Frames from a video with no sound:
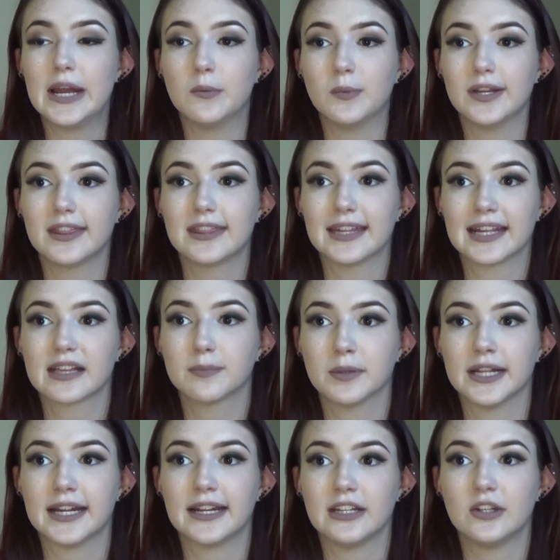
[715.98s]
with this
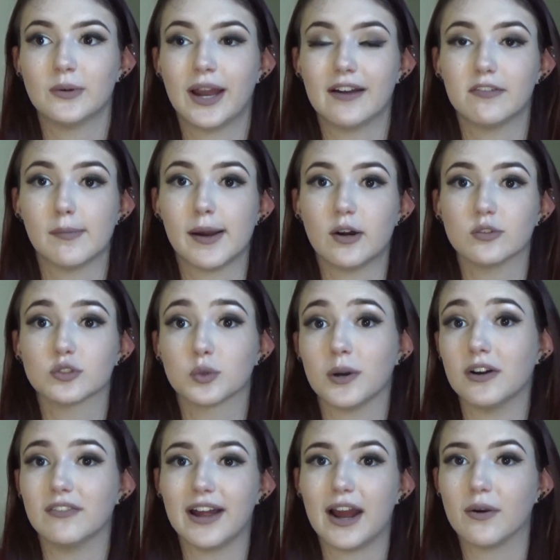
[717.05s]
plant, you have about
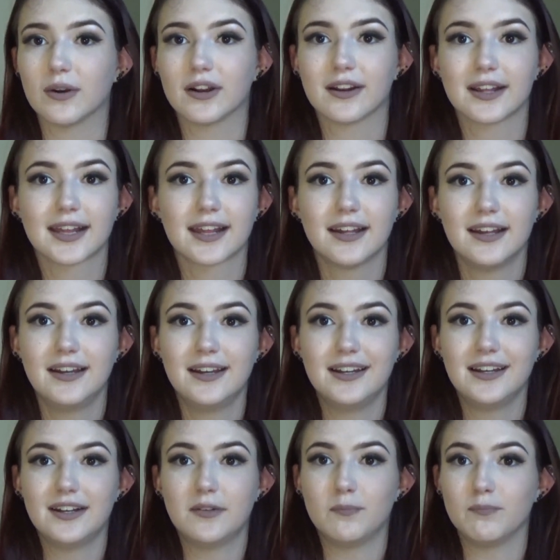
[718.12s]
12 hours
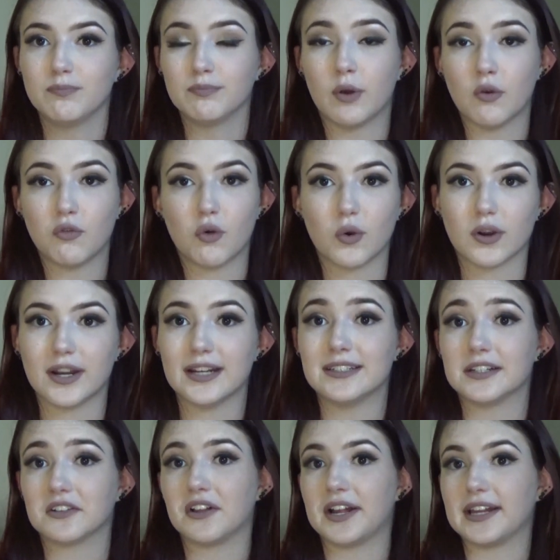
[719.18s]
before it
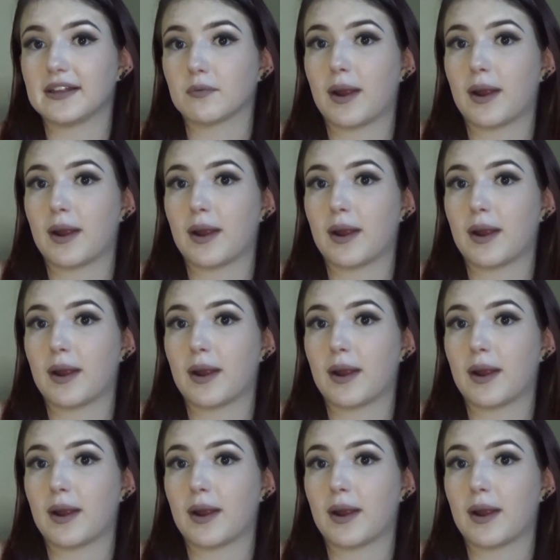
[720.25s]
declines